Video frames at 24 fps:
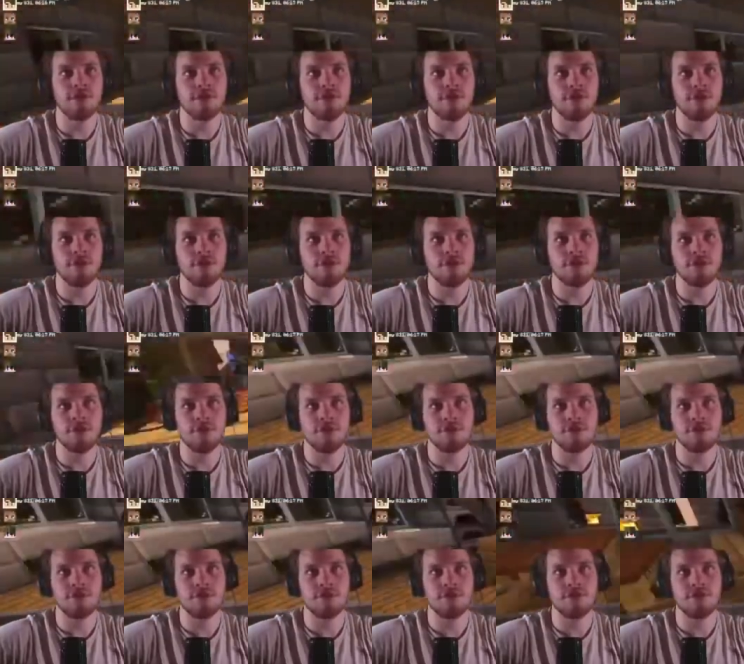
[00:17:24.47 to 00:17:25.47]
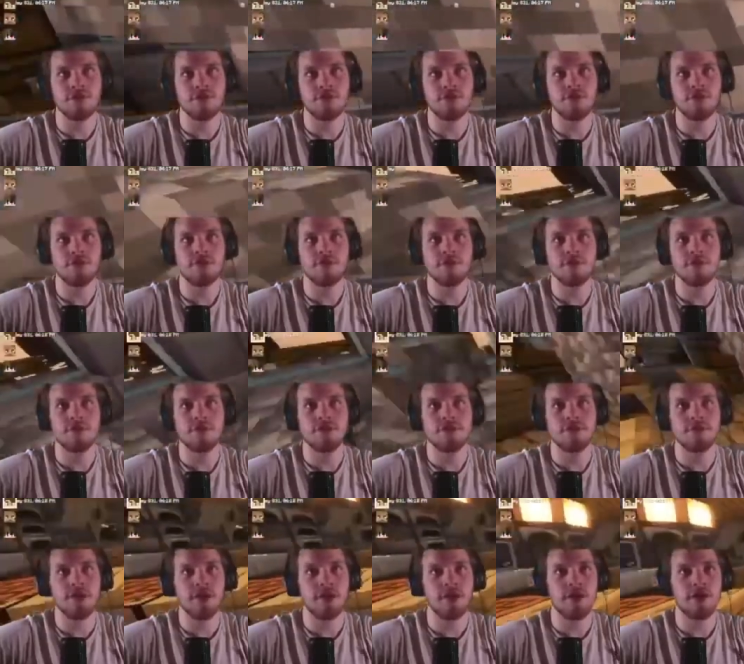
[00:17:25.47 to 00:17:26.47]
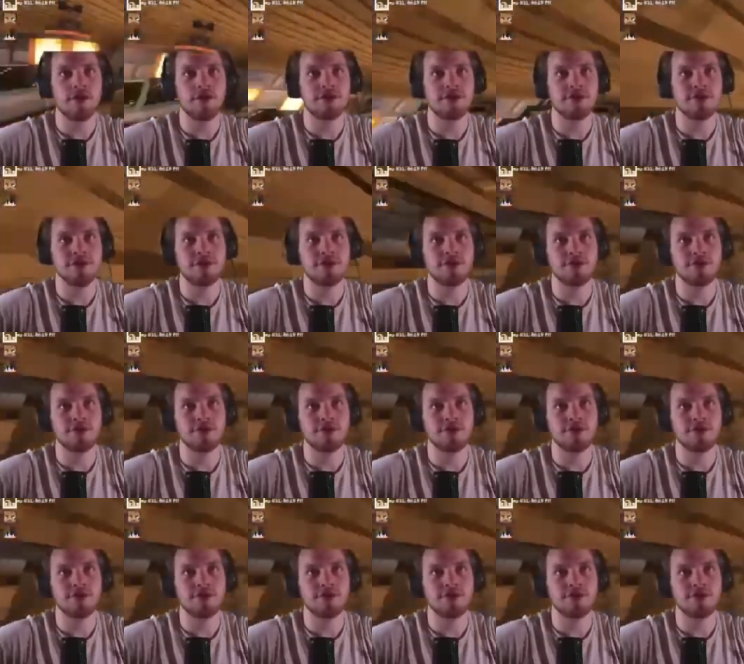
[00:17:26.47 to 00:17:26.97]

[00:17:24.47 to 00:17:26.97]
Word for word: Yeah, is my house.